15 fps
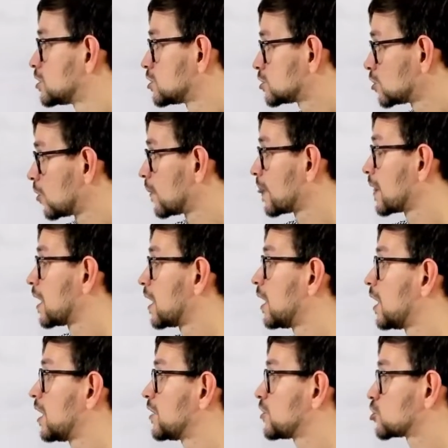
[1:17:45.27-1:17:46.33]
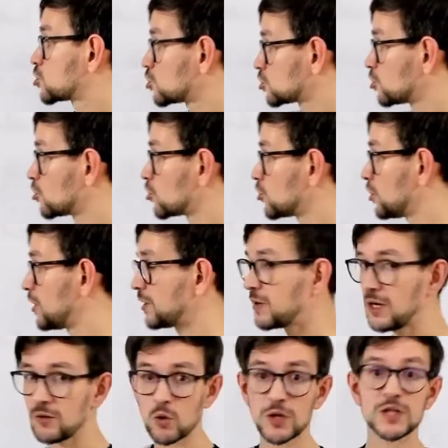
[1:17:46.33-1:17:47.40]
So
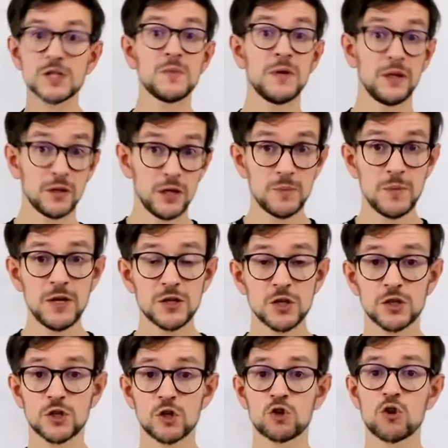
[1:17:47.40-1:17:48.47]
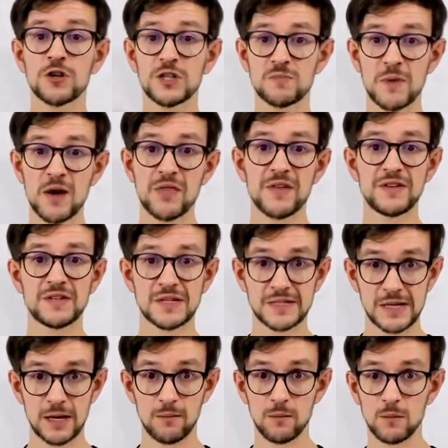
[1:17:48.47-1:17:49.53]
what does it mean? It means that the shortest path is the
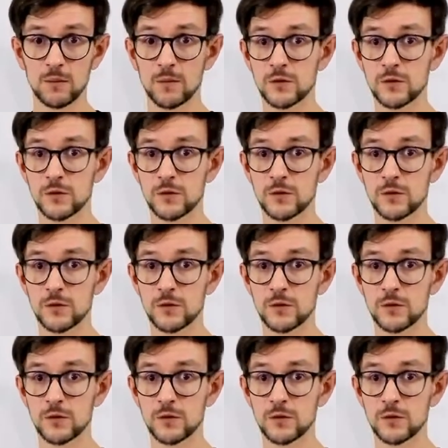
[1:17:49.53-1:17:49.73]
same.